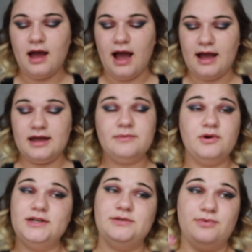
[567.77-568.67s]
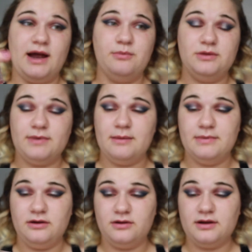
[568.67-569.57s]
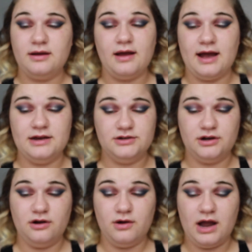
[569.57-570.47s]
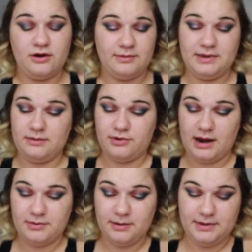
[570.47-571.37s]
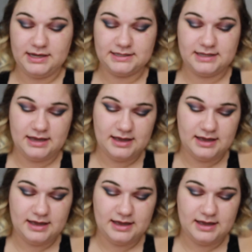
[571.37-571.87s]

I am going to prime with my Milk Hydro Gripping Primer, because